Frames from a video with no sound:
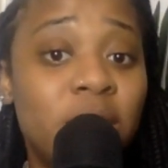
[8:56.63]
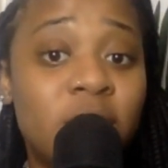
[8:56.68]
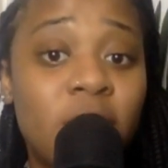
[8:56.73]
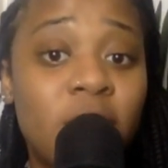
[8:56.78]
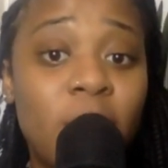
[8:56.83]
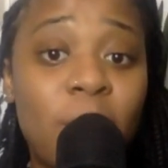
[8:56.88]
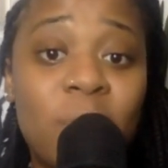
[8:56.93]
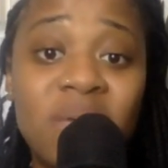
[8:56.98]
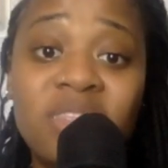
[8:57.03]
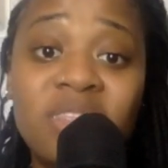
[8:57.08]

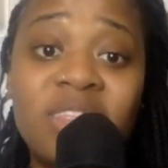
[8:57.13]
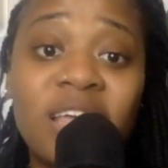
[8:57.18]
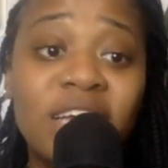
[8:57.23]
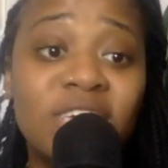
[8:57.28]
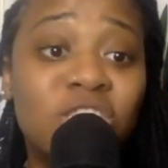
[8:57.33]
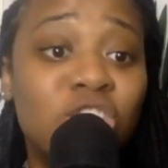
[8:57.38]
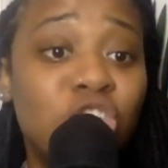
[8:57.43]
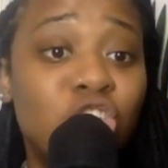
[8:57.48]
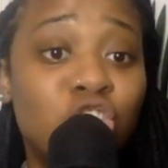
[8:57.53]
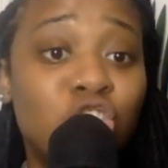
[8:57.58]
the beat
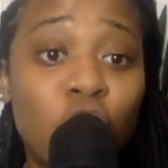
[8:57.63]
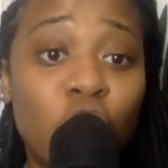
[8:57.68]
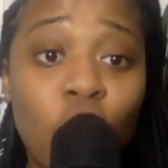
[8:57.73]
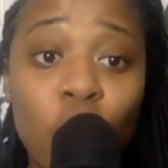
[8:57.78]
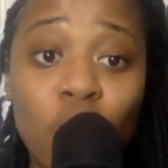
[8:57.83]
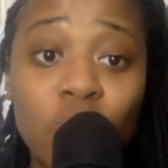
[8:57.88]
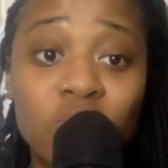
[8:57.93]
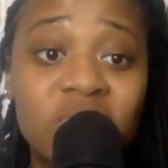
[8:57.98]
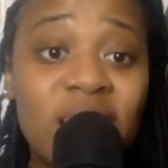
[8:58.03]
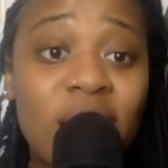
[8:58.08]
that she
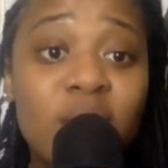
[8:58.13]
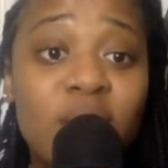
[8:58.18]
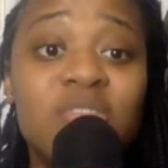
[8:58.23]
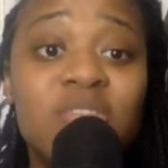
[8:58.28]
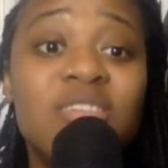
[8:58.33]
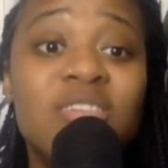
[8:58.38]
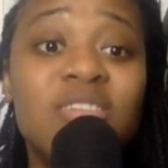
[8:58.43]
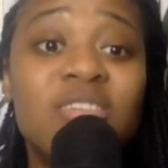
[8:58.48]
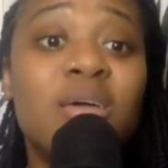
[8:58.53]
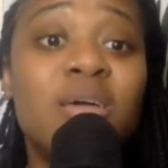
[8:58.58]
chose,
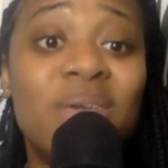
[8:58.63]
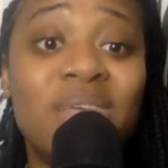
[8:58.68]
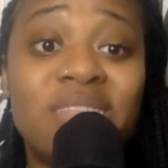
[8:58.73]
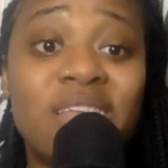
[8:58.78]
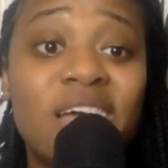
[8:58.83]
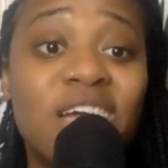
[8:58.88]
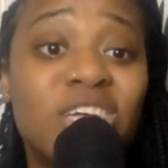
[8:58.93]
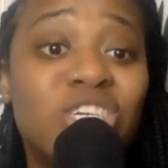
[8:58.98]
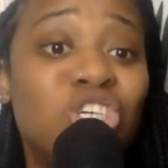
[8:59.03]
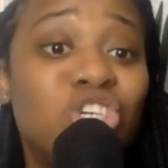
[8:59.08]
down to the
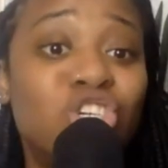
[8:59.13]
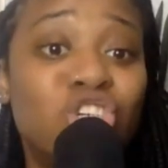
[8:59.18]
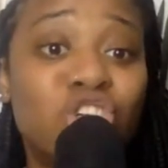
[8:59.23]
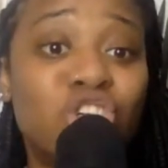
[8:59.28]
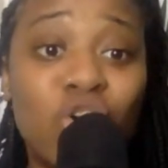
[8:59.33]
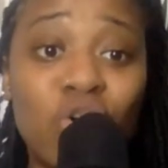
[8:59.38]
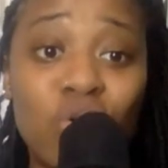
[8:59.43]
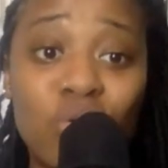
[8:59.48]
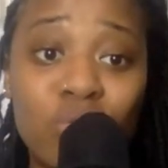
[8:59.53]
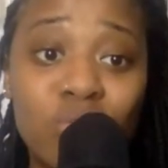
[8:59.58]
beat that she
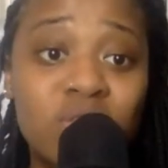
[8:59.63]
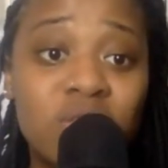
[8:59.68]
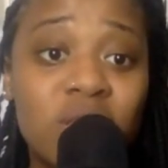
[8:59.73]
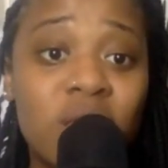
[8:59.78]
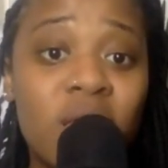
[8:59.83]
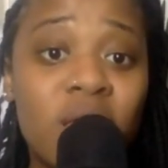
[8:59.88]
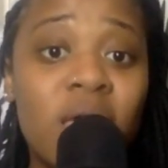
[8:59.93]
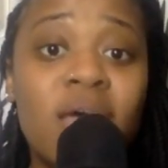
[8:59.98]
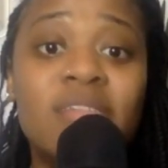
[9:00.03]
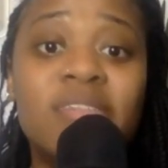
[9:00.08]
chose,